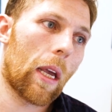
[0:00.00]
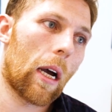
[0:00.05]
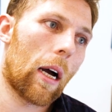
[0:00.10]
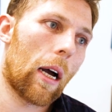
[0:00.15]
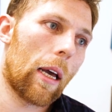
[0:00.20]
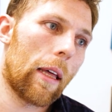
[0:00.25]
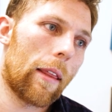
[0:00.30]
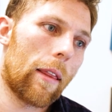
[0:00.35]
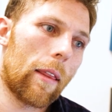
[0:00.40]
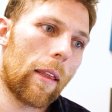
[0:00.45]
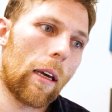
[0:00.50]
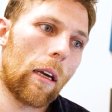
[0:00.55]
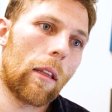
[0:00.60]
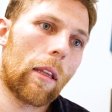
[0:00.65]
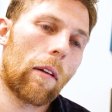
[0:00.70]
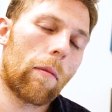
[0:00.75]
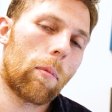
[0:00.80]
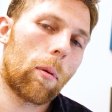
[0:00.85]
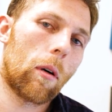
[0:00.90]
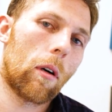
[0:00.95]
I think
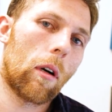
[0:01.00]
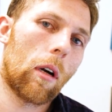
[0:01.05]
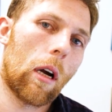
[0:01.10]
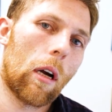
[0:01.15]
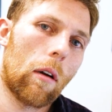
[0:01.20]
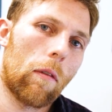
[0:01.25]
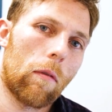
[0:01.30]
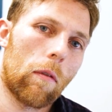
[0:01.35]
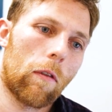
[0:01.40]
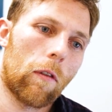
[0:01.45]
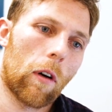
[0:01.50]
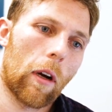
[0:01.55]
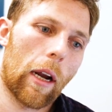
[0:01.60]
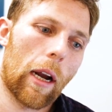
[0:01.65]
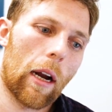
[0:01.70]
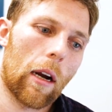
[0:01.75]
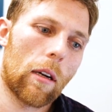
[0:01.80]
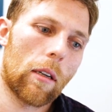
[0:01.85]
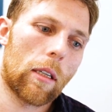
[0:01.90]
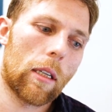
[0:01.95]
that per for a
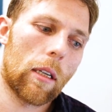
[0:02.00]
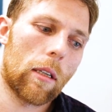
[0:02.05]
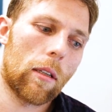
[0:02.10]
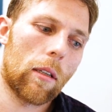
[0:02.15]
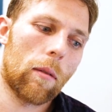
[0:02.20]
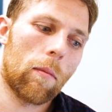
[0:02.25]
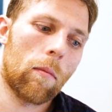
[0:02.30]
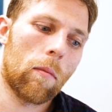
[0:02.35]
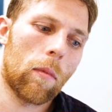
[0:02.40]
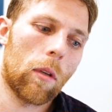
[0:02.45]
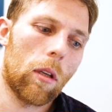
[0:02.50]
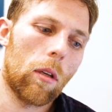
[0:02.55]
hair system,